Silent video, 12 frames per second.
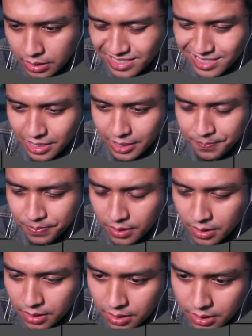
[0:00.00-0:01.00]
easily.
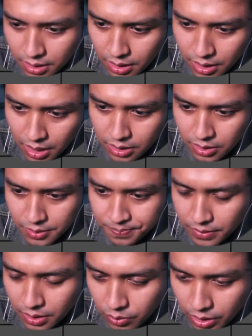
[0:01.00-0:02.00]
Another,
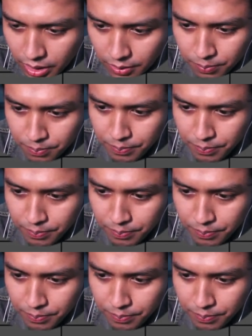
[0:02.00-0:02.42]
we can